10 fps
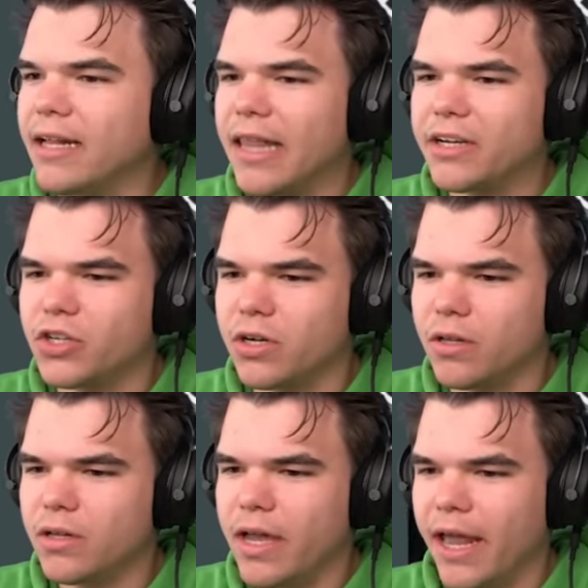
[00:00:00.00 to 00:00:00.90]
in
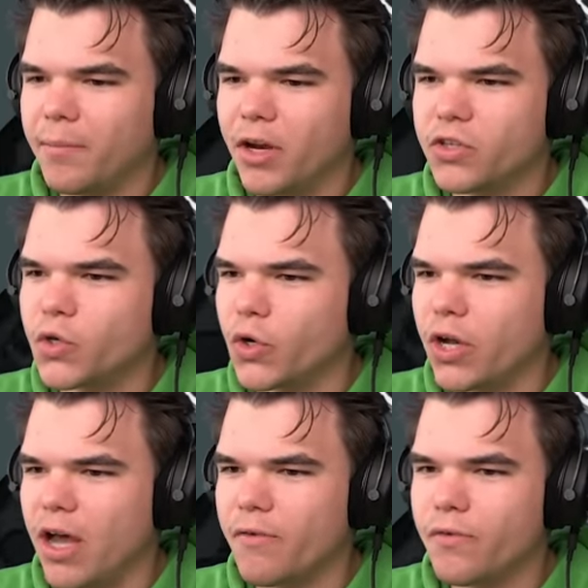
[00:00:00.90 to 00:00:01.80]
electrical, and I'm gonna hand turn
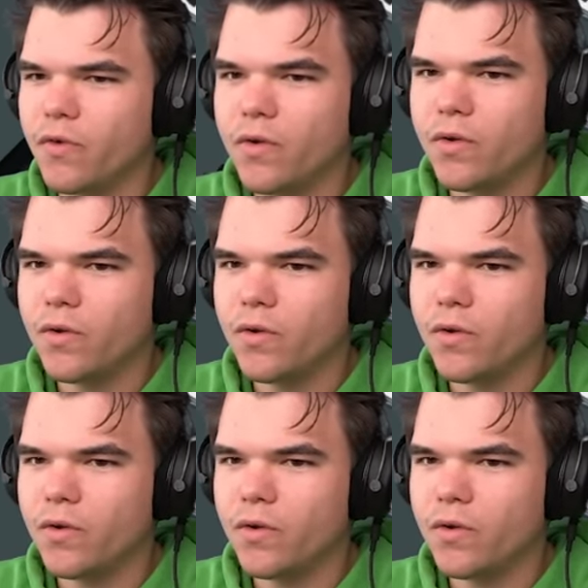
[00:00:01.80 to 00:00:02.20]
soap off. Is in